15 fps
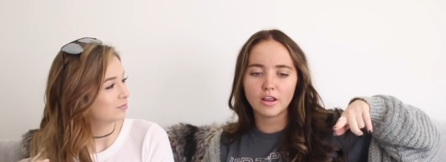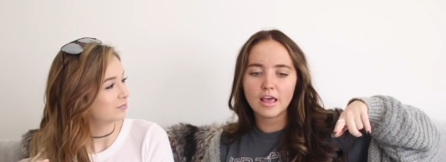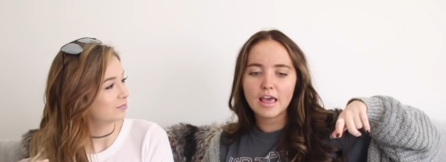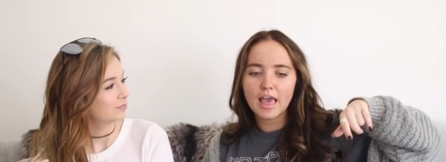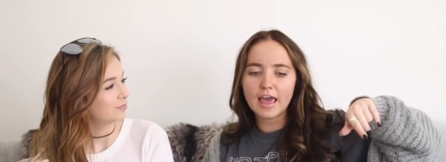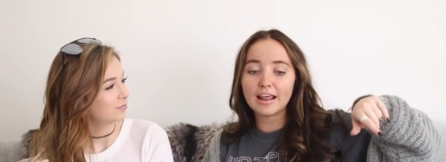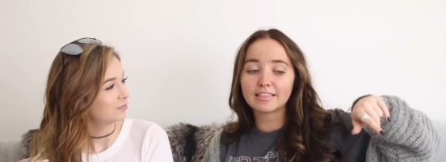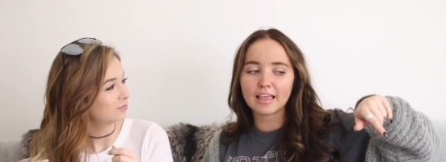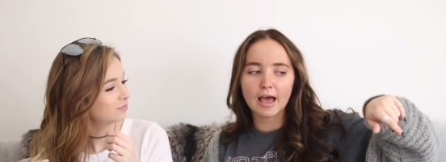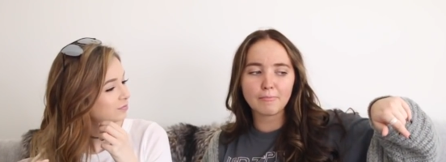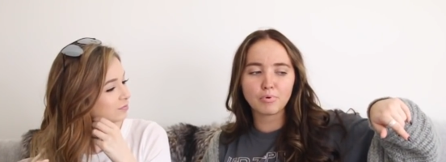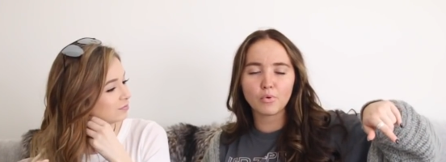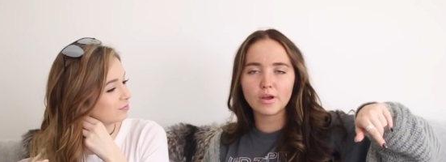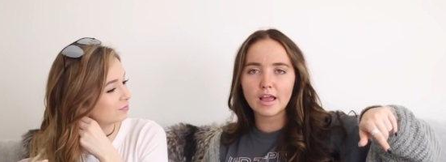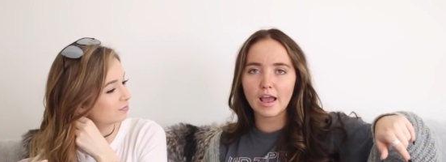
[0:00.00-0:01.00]
Speaker 1: And at that
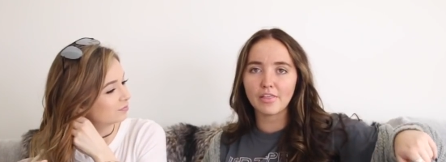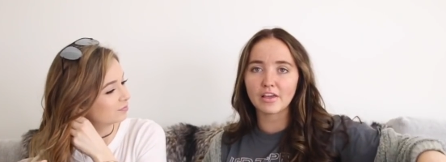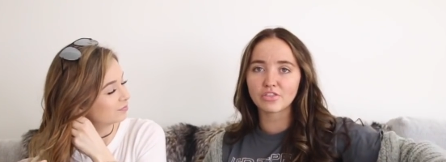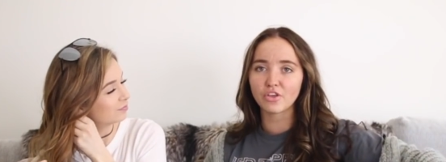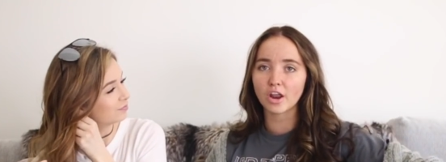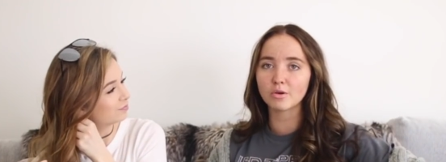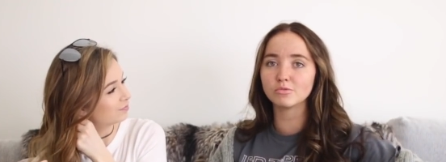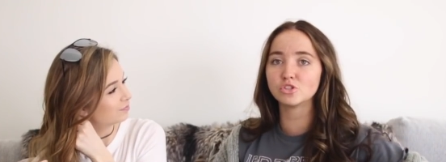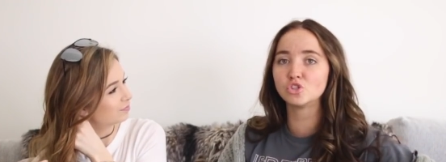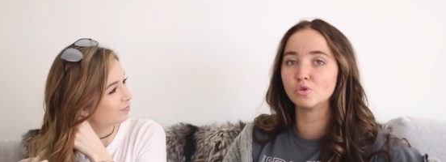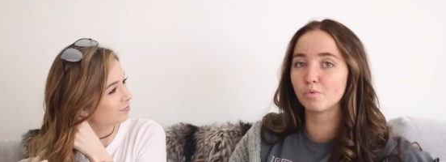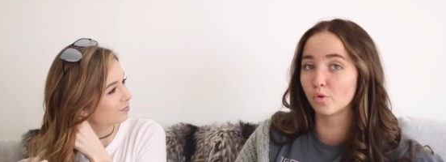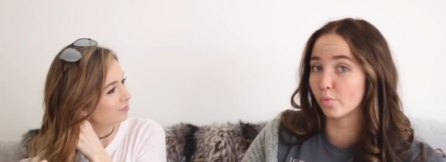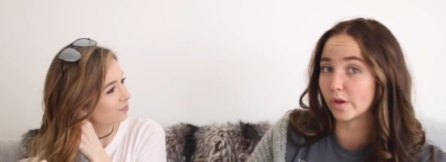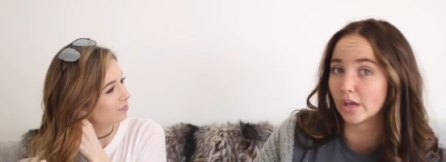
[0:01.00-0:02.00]
point, I like thought it was
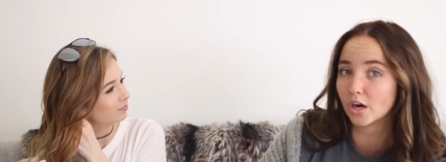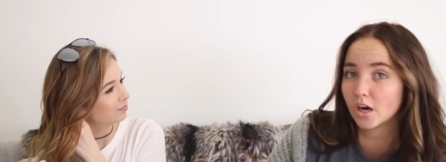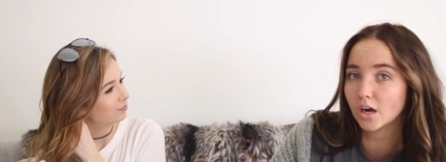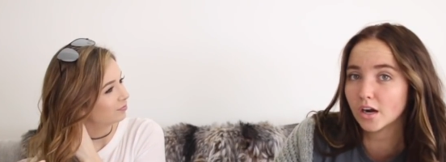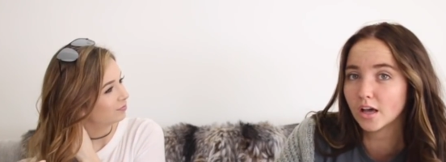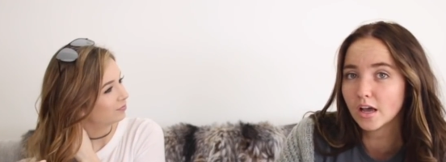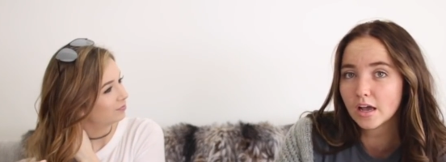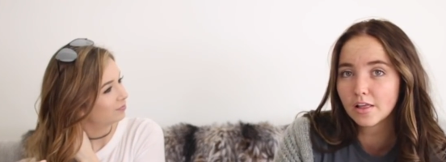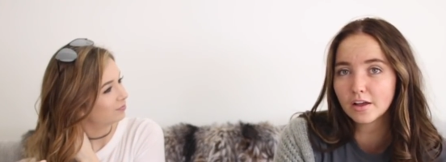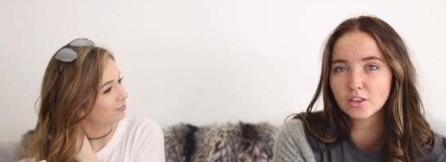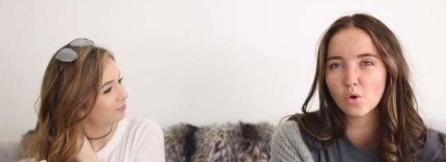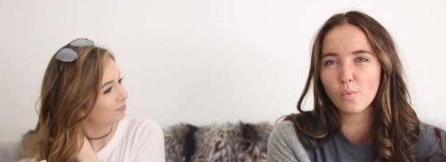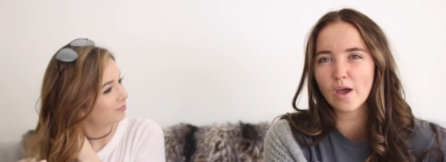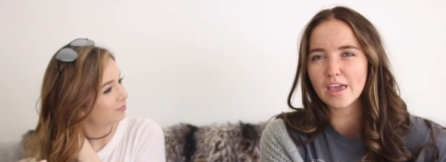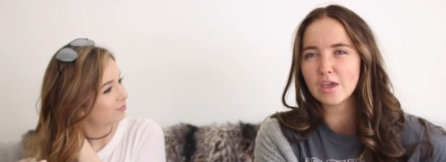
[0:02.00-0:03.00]
super weird, like
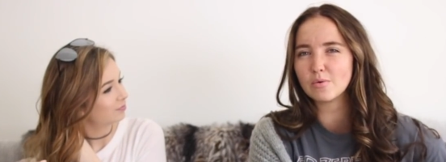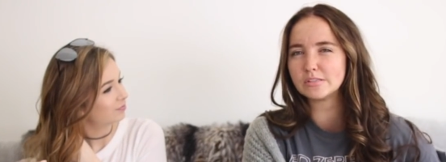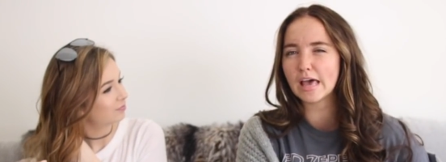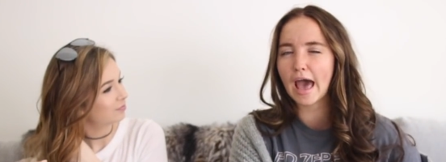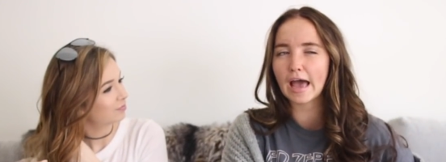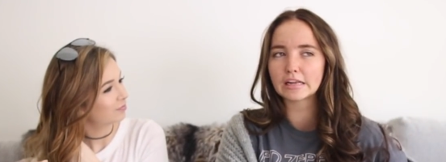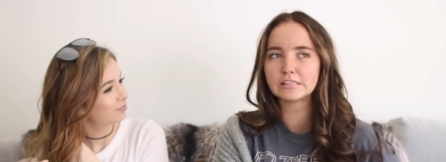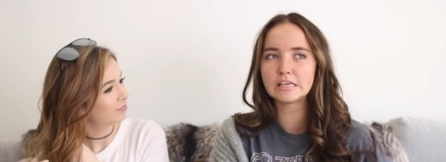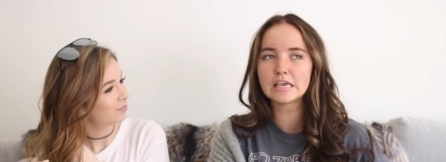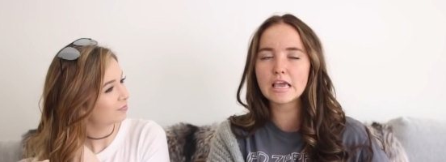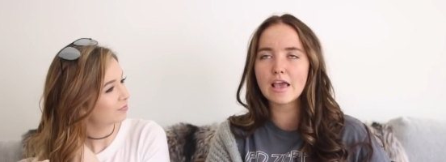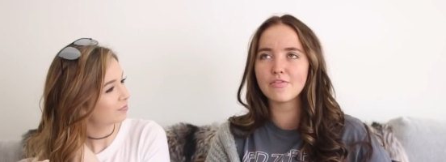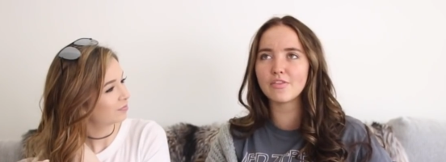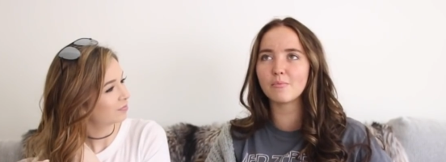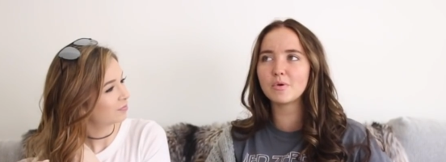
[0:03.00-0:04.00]
the way he was acting.
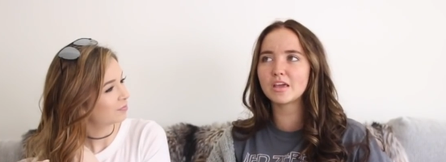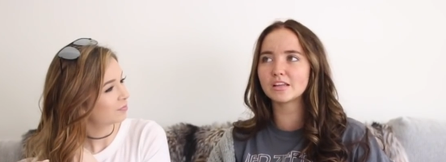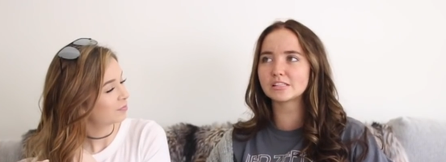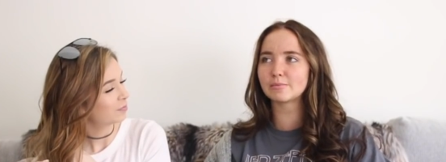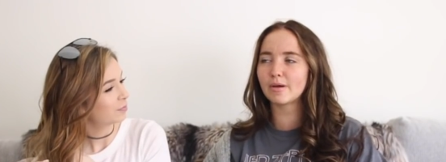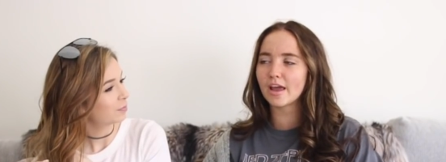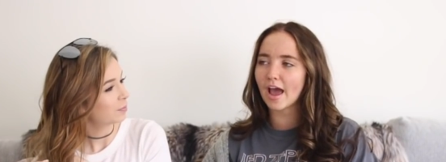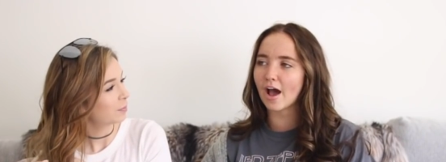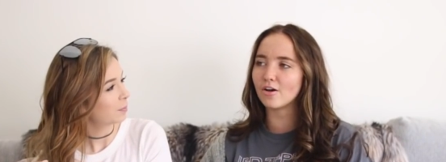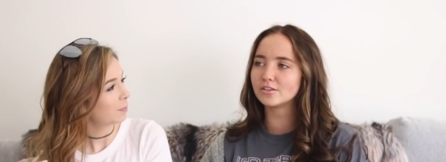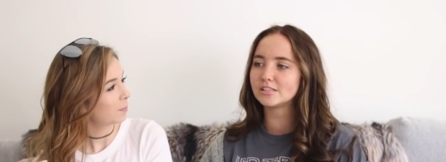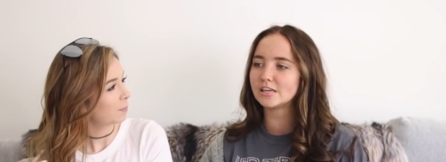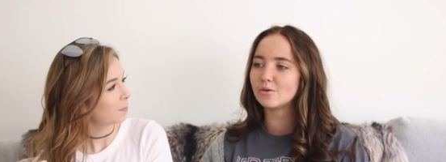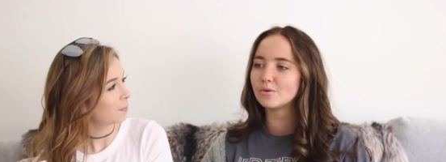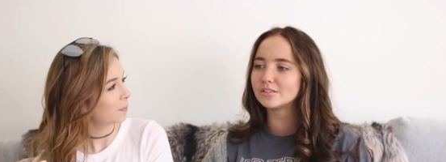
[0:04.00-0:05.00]
And then we get to my
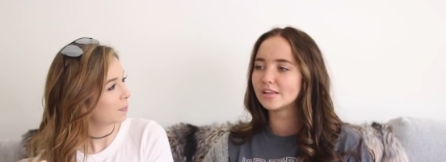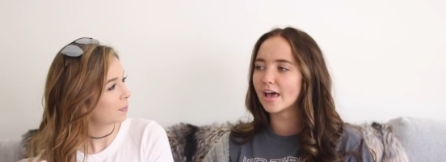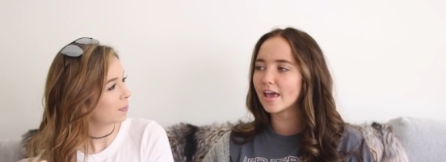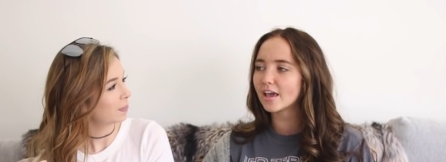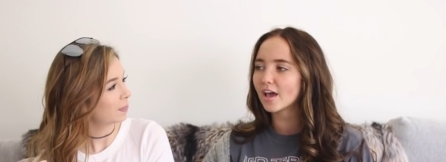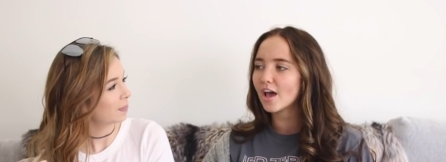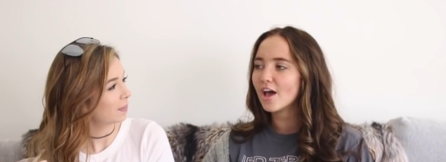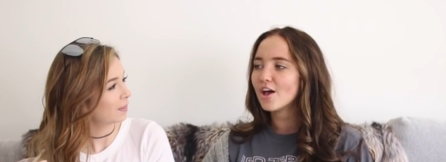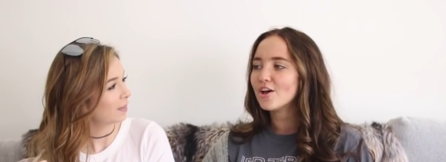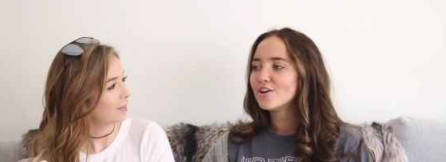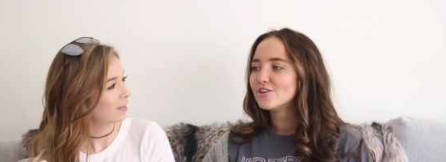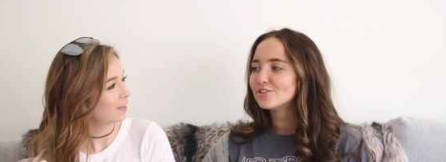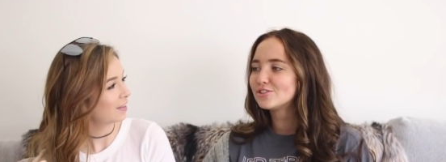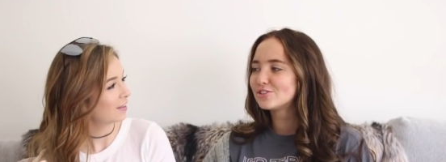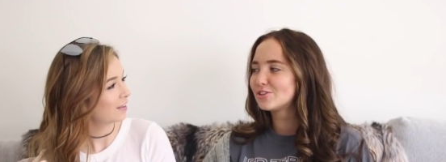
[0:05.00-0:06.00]
house and he was like,
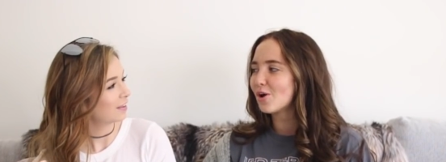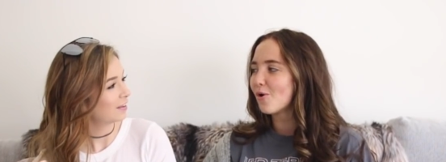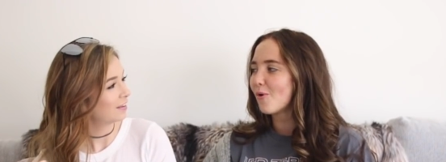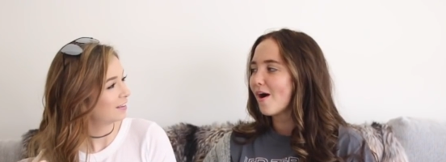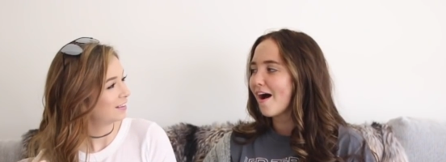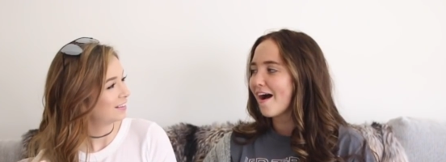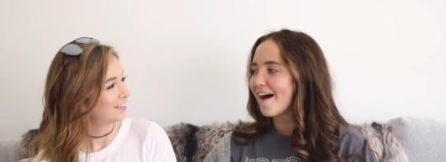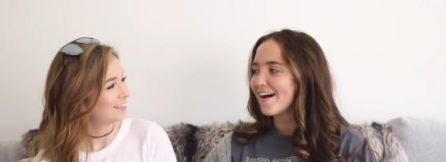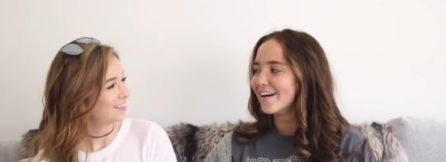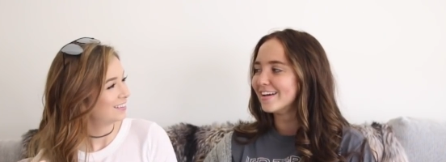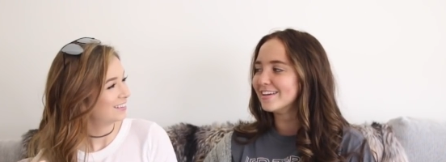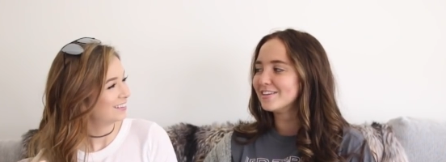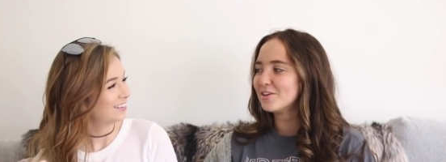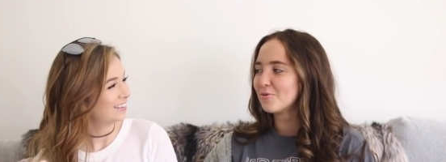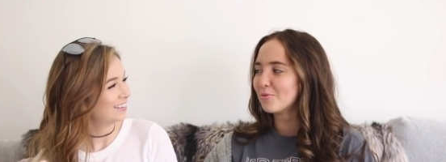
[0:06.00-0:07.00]
so
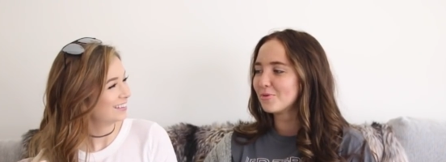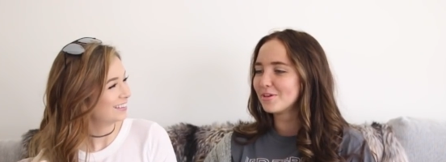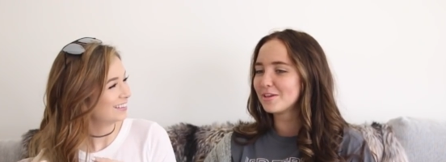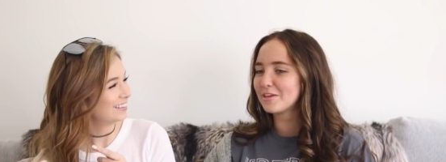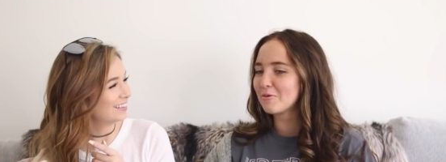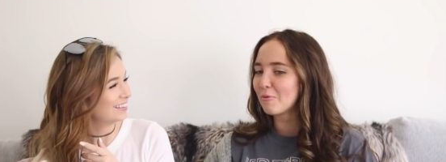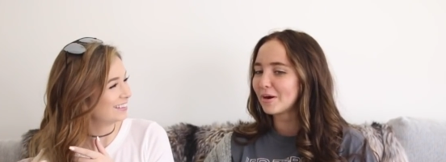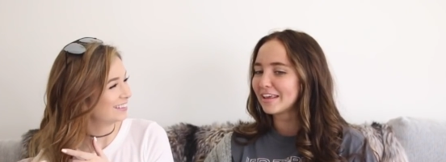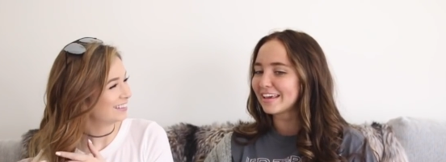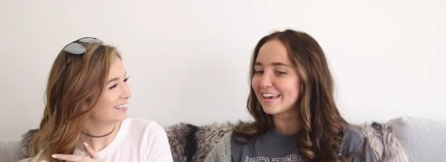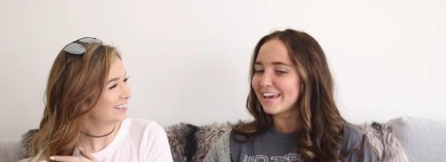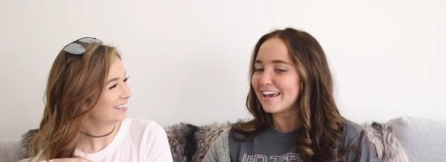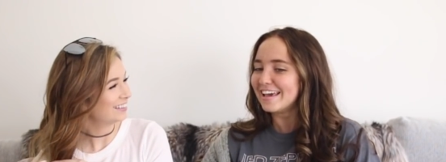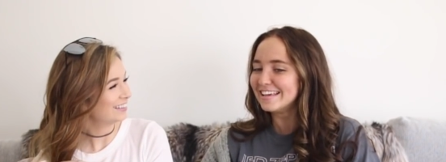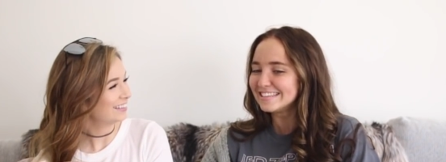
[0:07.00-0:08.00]
uh, you you want to
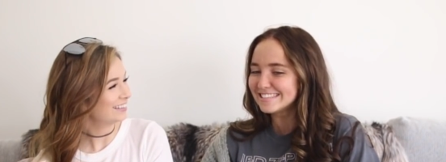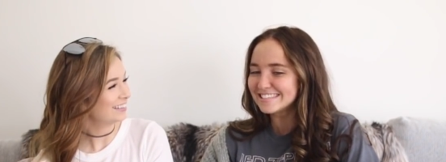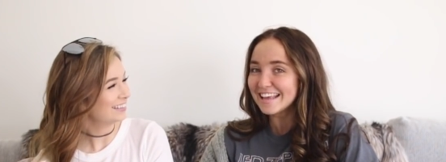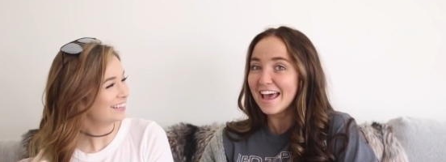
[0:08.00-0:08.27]
kiss?